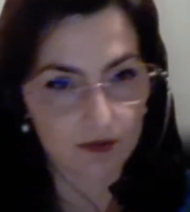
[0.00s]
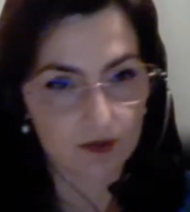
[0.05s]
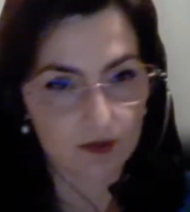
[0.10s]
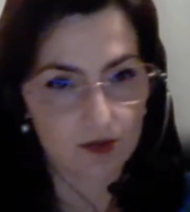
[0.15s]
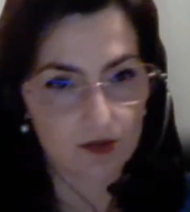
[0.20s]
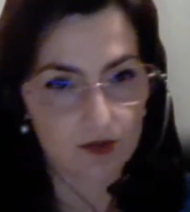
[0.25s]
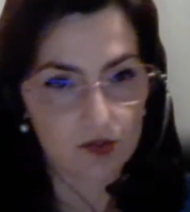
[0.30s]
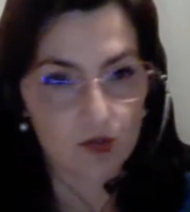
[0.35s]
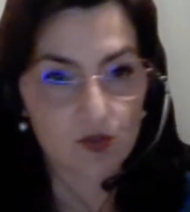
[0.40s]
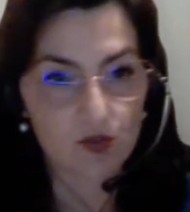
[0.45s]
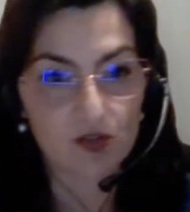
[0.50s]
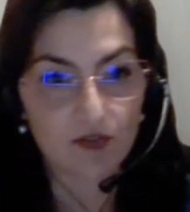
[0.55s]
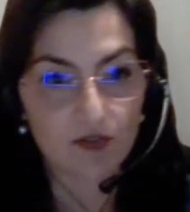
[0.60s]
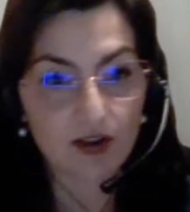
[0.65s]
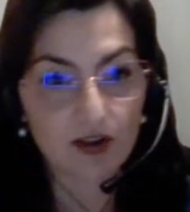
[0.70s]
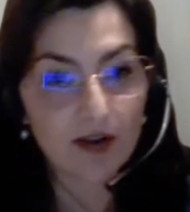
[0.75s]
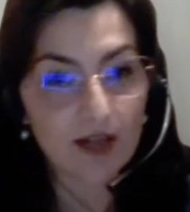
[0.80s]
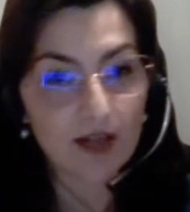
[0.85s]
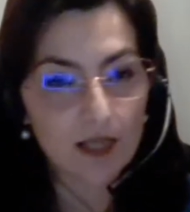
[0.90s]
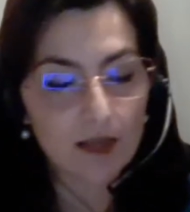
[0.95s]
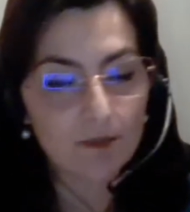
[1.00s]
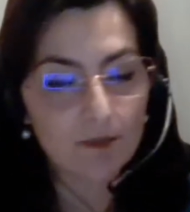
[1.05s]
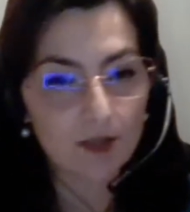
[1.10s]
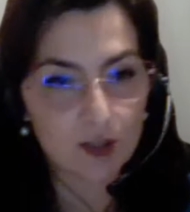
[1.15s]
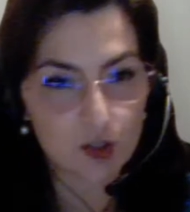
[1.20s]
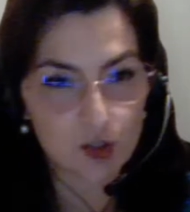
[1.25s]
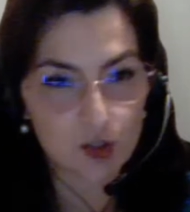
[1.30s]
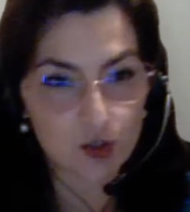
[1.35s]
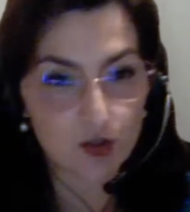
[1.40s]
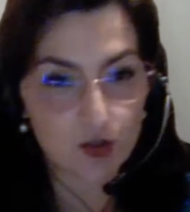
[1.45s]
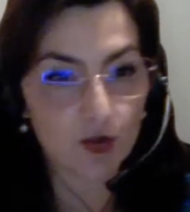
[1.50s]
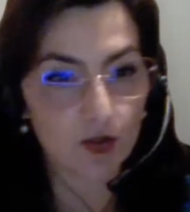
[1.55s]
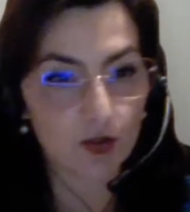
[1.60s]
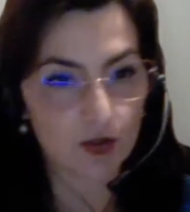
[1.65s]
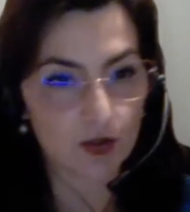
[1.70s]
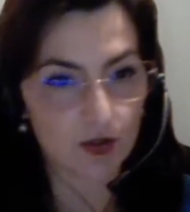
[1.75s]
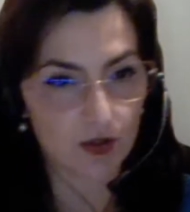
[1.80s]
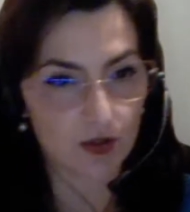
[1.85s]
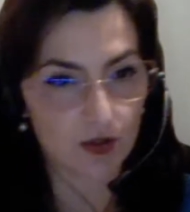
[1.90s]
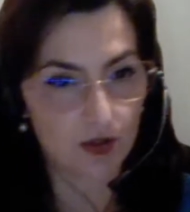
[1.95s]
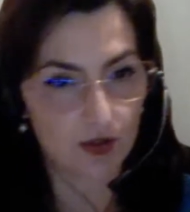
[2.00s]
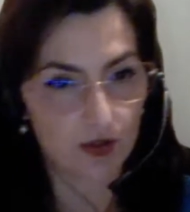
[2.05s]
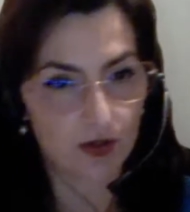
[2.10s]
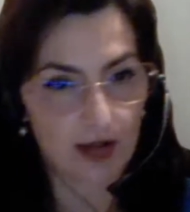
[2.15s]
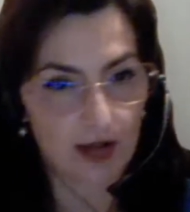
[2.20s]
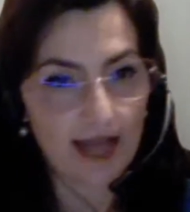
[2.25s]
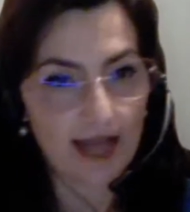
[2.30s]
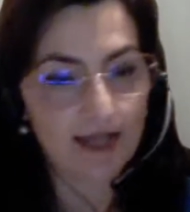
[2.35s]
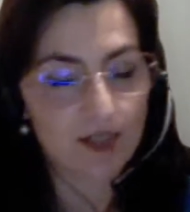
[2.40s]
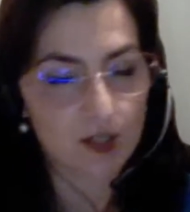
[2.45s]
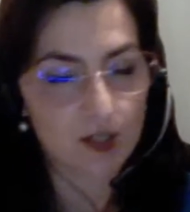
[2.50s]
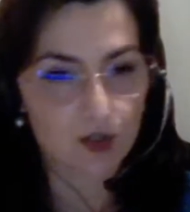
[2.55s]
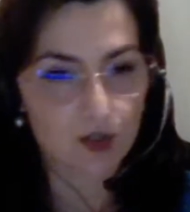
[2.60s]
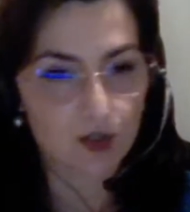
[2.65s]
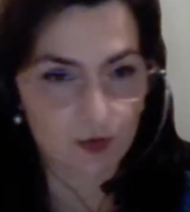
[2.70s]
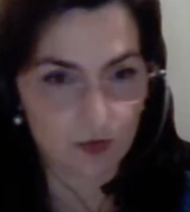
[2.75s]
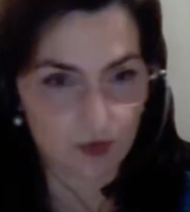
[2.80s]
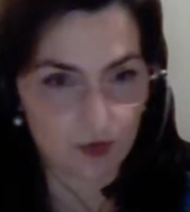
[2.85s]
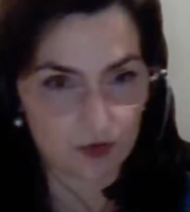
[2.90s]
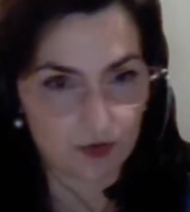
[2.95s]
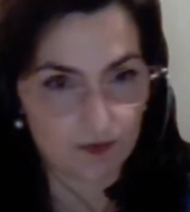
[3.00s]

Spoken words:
So it's a very immature attitude.